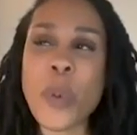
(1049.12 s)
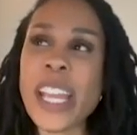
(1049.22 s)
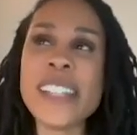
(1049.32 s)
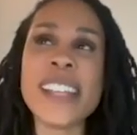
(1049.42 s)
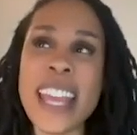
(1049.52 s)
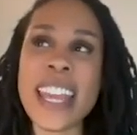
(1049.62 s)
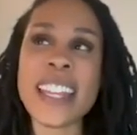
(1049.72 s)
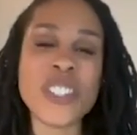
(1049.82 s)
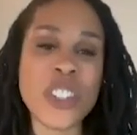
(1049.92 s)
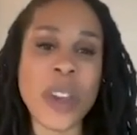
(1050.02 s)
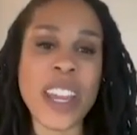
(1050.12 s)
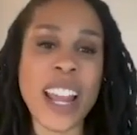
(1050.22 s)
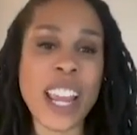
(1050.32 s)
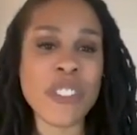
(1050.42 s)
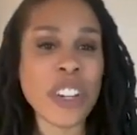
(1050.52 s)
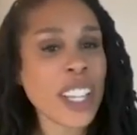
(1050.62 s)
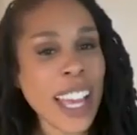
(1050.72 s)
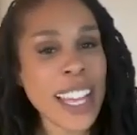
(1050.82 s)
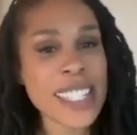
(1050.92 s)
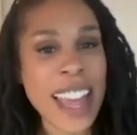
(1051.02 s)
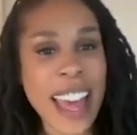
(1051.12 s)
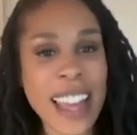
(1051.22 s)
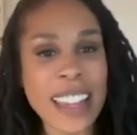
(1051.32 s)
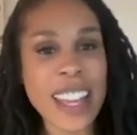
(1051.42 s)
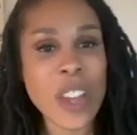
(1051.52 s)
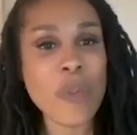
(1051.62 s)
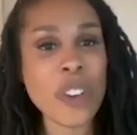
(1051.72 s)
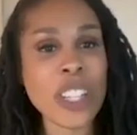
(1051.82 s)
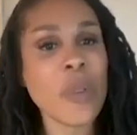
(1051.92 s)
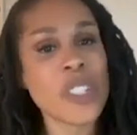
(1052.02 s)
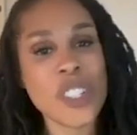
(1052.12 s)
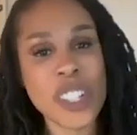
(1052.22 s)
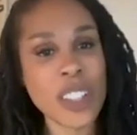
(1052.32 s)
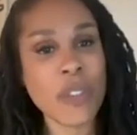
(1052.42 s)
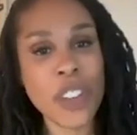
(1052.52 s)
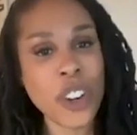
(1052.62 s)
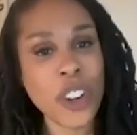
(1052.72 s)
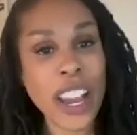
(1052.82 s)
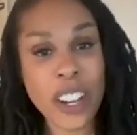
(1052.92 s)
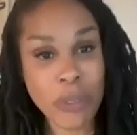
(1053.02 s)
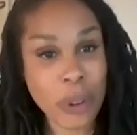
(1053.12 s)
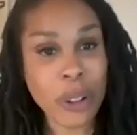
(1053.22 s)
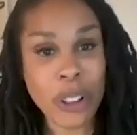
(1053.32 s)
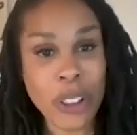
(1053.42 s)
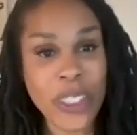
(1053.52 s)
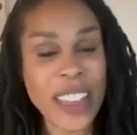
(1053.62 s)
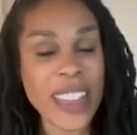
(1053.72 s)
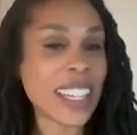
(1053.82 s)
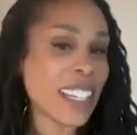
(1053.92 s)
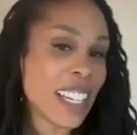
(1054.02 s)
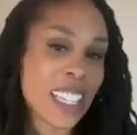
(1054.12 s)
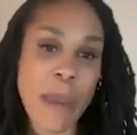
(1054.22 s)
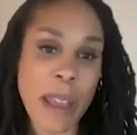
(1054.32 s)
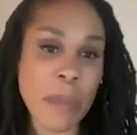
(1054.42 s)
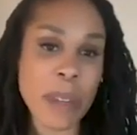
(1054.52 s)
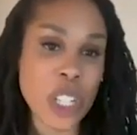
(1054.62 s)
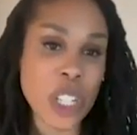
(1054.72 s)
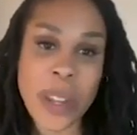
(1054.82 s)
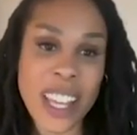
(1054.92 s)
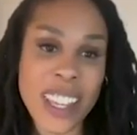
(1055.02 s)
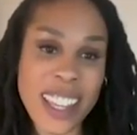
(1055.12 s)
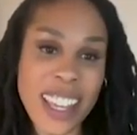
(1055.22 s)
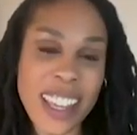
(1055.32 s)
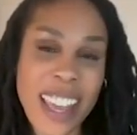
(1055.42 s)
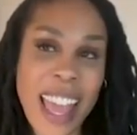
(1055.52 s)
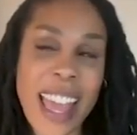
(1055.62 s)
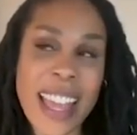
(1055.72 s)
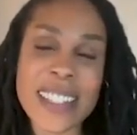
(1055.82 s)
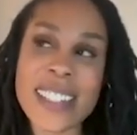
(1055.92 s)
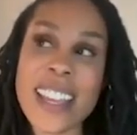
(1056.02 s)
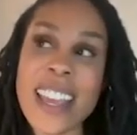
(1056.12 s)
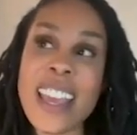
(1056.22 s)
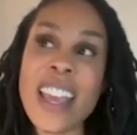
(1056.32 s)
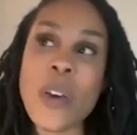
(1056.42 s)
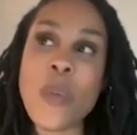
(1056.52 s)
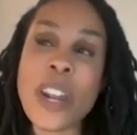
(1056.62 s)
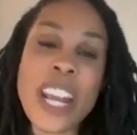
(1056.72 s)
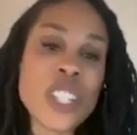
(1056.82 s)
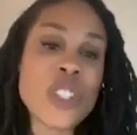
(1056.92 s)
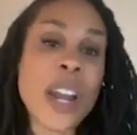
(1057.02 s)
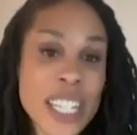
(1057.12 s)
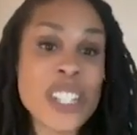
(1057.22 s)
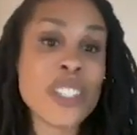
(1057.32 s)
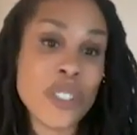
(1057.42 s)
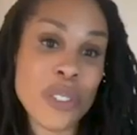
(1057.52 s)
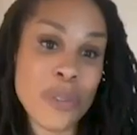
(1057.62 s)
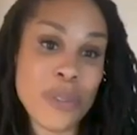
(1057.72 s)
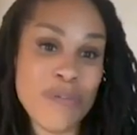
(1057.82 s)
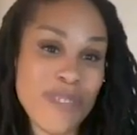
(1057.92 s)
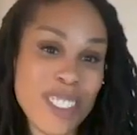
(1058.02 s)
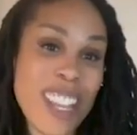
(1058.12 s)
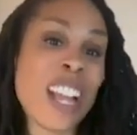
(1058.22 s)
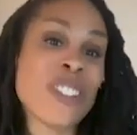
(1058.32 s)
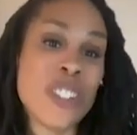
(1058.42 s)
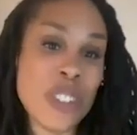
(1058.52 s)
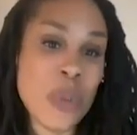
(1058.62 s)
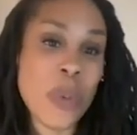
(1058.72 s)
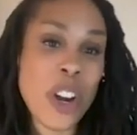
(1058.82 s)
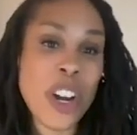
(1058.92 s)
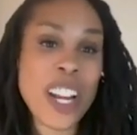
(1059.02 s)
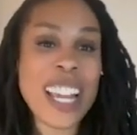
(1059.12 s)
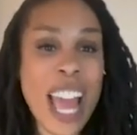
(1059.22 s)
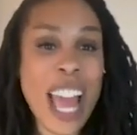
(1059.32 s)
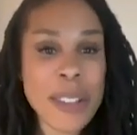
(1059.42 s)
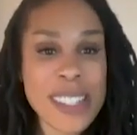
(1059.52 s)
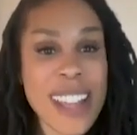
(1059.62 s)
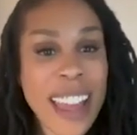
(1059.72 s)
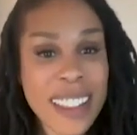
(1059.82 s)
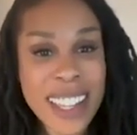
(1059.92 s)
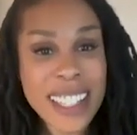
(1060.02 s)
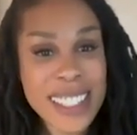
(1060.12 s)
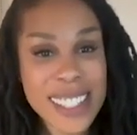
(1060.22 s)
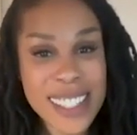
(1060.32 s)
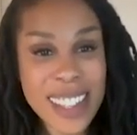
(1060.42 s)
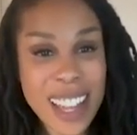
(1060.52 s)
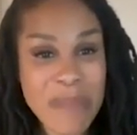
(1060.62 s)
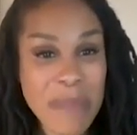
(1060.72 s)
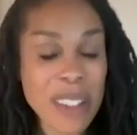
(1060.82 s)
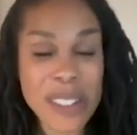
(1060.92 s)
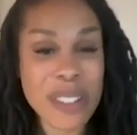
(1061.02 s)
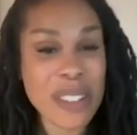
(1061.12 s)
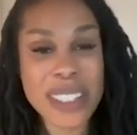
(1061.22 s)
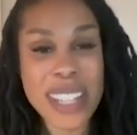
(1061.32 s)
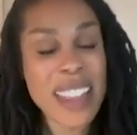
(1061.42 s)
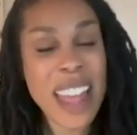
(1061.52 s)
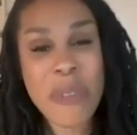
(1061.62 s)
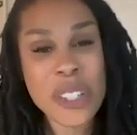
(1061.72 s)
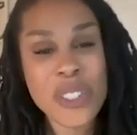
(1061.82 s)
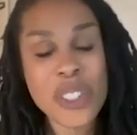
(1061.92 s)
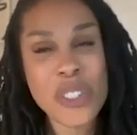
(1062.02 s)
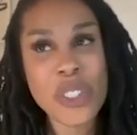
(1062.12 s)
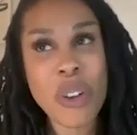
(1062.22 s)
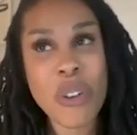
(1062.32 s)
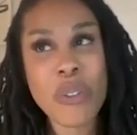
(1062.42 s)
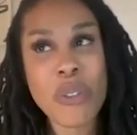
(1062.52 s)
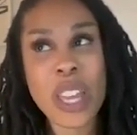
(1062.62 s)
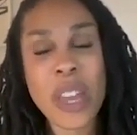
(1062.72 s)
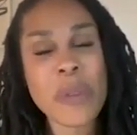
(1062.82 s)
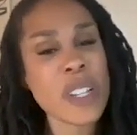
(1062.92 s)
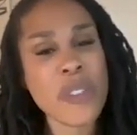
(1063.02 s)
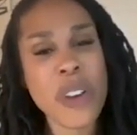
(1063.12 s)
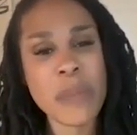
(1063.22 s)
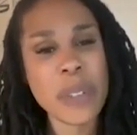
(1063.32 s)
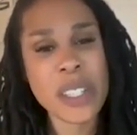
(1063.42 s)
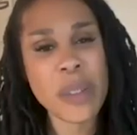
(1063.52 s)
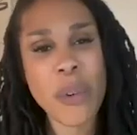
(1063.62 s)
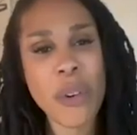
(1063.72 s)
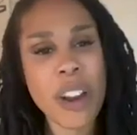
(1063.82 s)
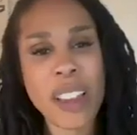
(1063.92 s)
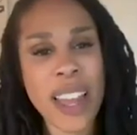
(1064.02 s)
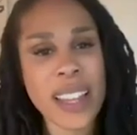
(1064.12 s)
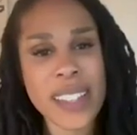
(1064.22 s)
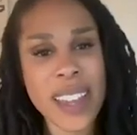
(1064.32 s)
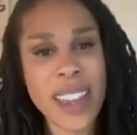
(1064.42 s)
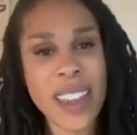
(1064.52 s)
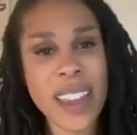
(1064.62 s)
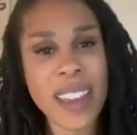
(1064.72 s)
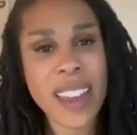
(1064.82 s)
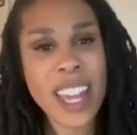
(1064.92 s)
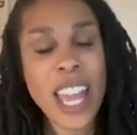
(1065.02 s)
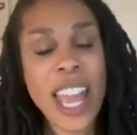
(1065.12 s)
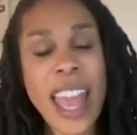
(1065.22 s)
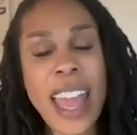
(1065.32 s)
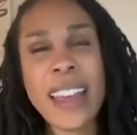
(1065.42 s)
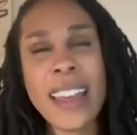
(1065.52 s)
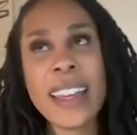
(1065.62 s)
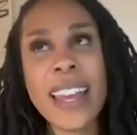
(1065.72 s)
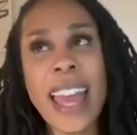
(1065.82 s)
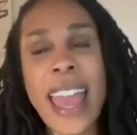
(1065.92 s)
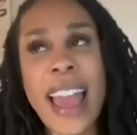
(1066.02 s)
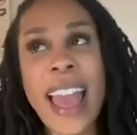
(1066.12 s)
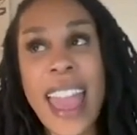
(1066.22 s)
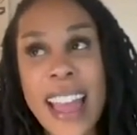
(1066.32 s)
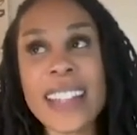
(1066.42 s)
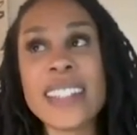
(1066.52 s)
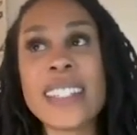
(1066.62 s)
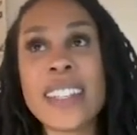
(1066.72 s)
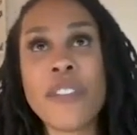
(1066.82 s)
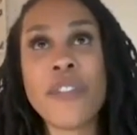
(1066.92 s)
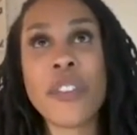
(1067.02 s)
weeks into it, I realized that it really was just a figurehead role, that they didn't expect me to do anything. And when I tried to actually do work, I was silenced and muzzled. And that was just it was incredibly demoralizing. And